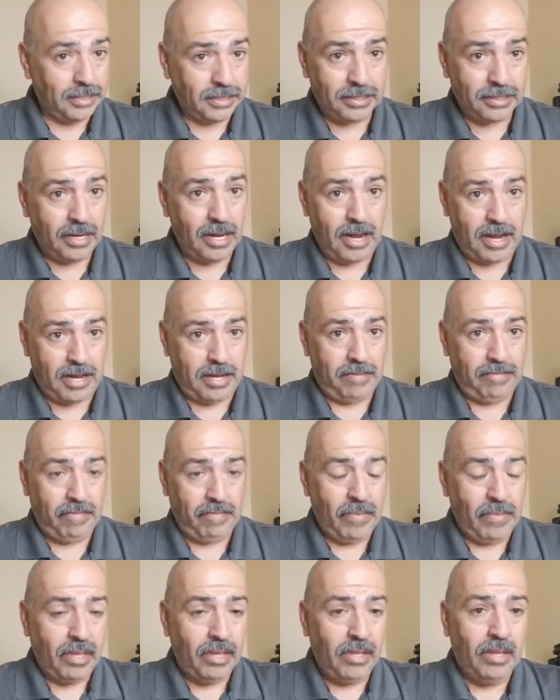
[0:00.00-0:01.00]
not.
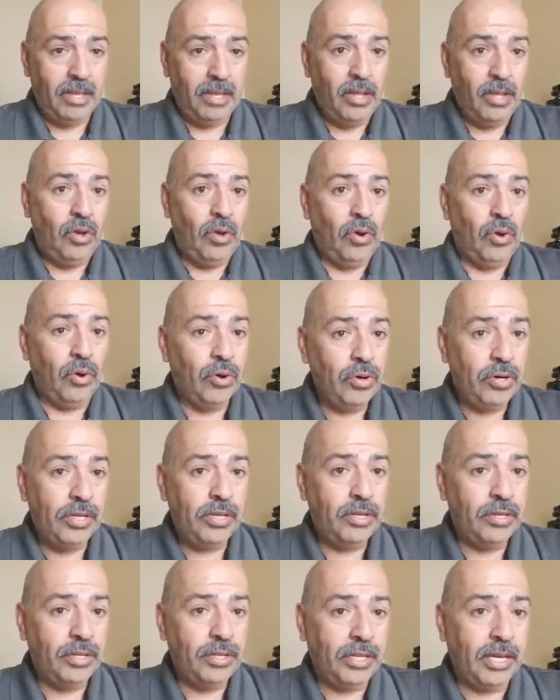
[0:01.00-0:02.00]
Who do
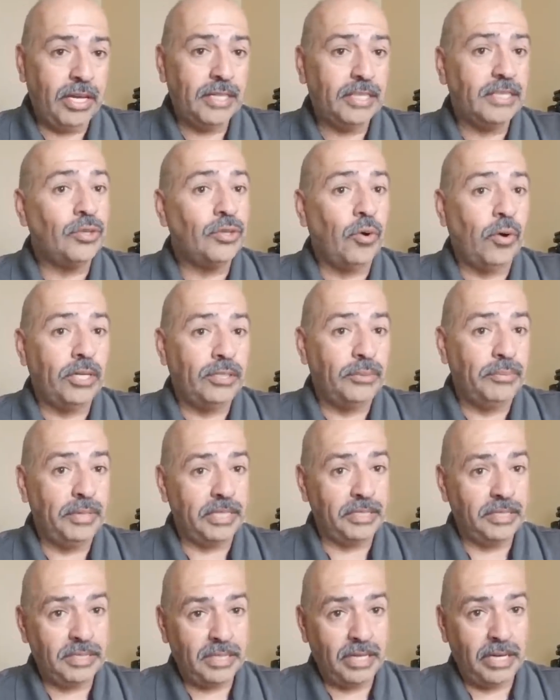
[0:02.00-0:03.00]
you think is going to be
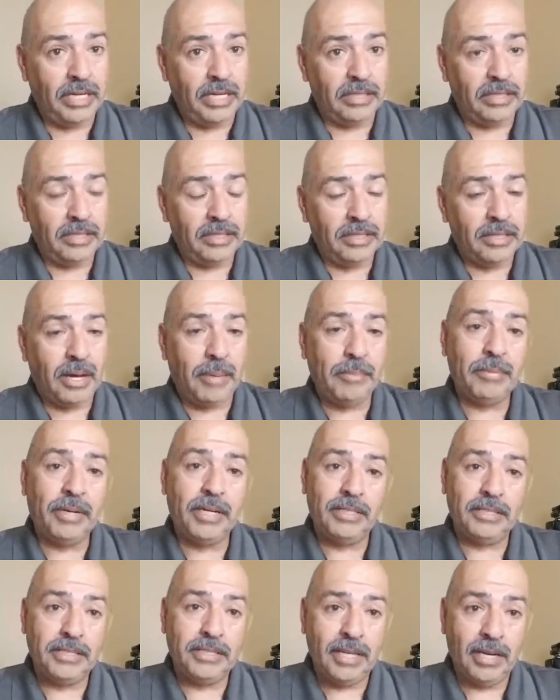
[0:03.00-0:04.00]
seen? I'm
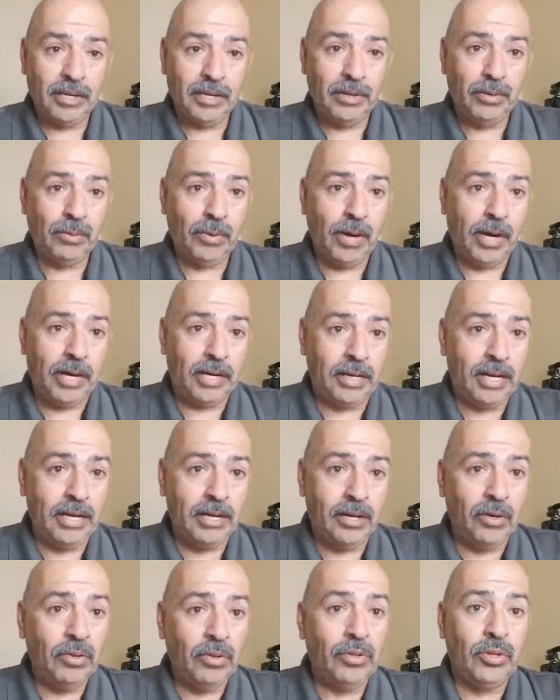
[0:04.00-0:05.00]
going to tell you right
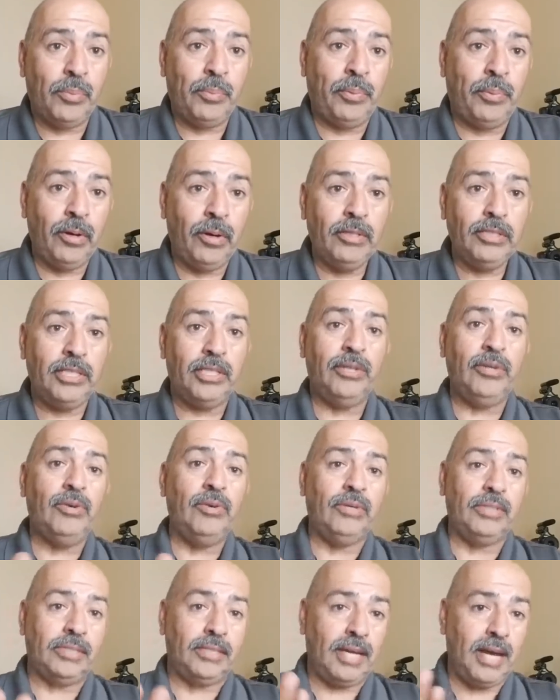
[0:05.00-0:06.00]
now, the person who
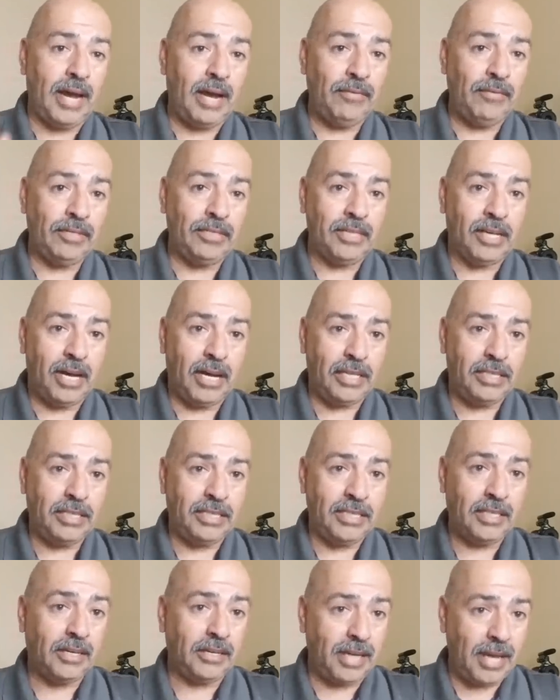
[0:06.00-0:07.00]
is
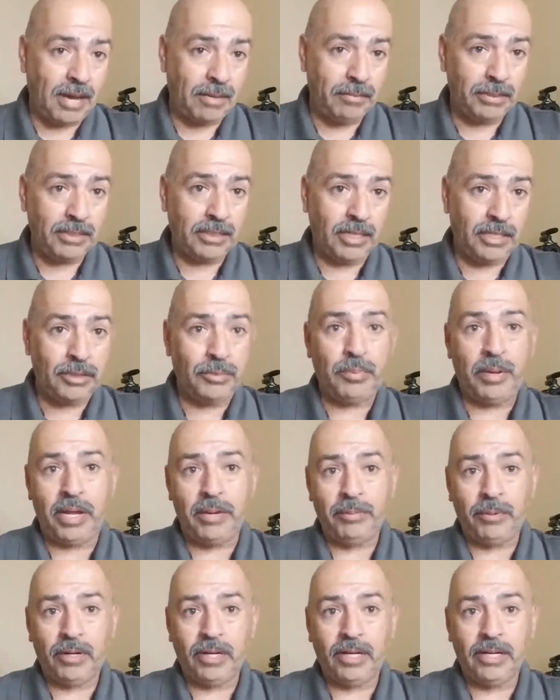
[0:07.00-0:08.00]
advertising on Amazon's
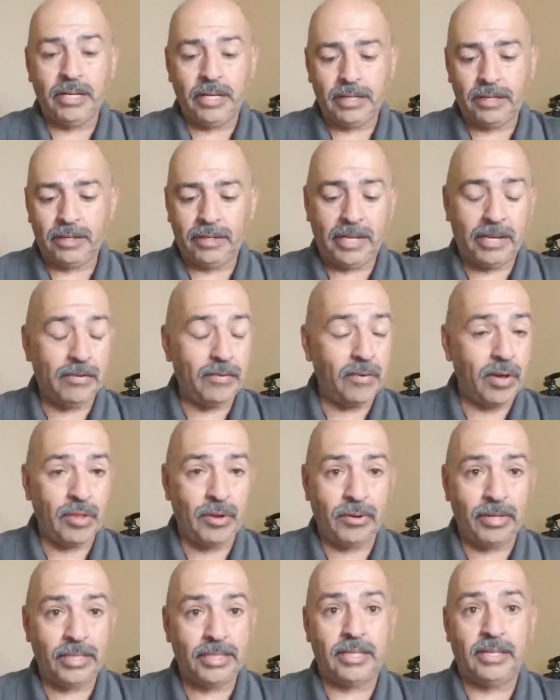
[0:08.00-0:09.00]
pay-per-click, whether
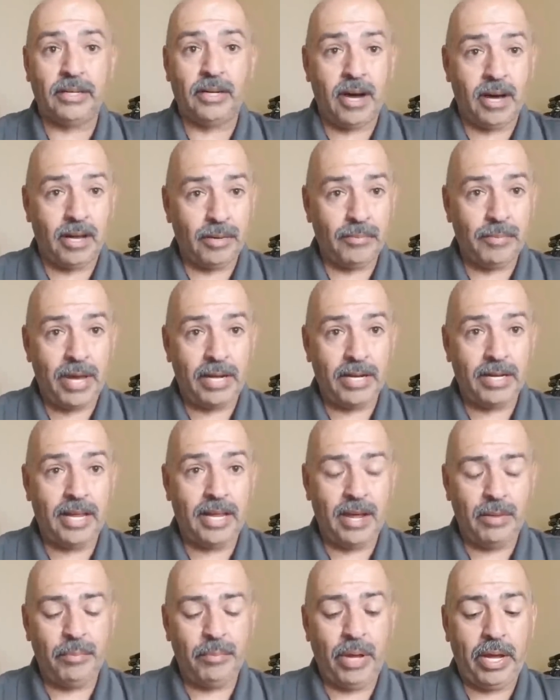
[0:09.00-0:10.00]
it's an automatic
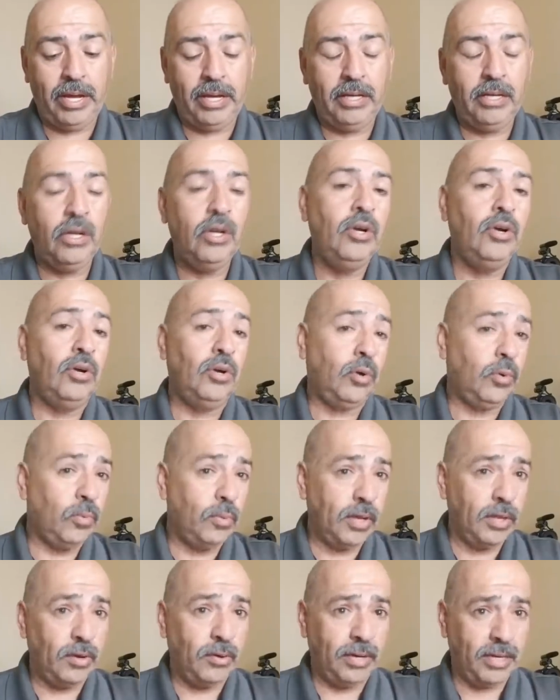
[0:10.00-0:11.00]
campaign or
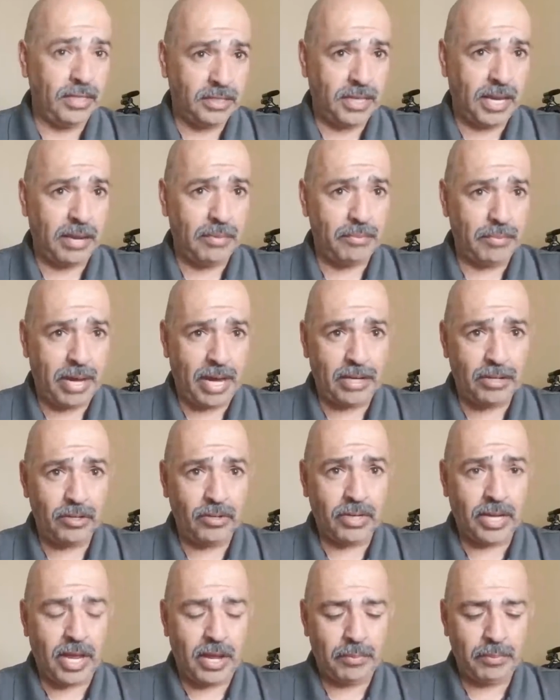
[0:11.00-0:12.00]
whether it's a manual
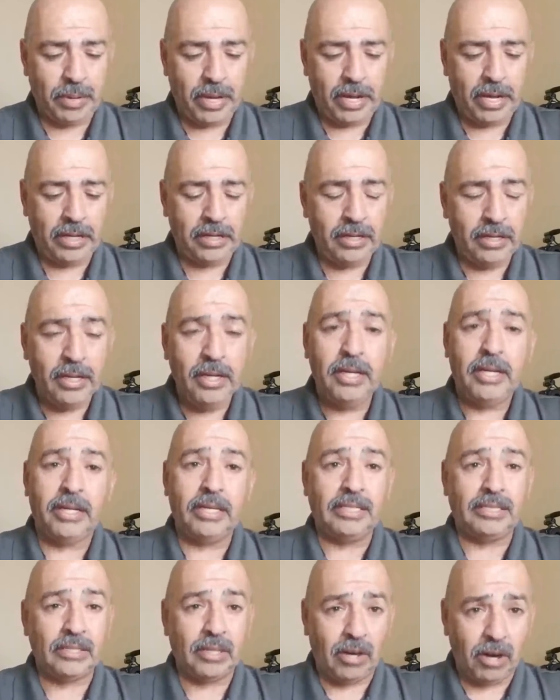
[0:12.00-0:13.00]
campaign,
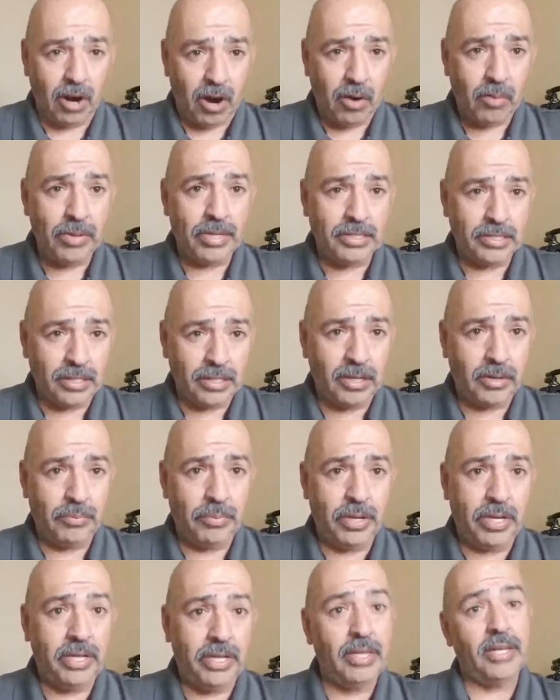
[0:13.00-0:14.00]
is always going to
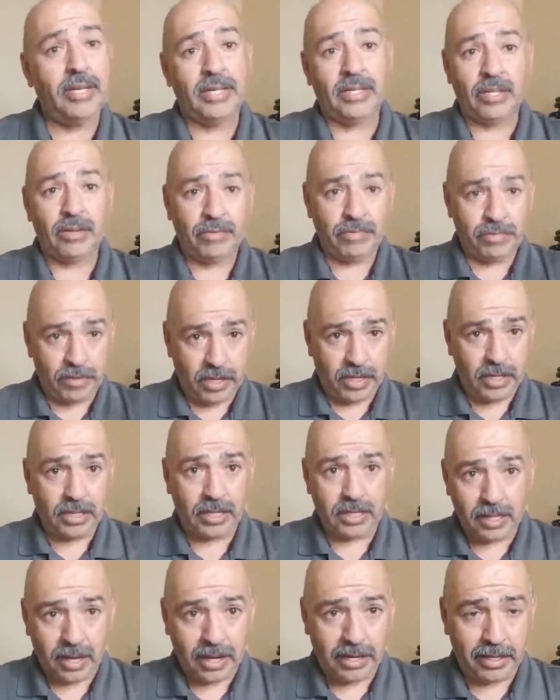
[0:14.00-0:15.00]
be in the front of the
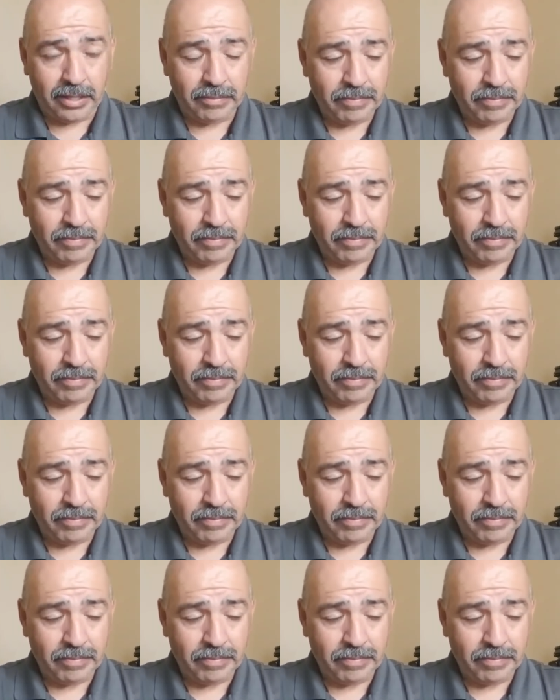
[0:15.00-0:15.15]
line.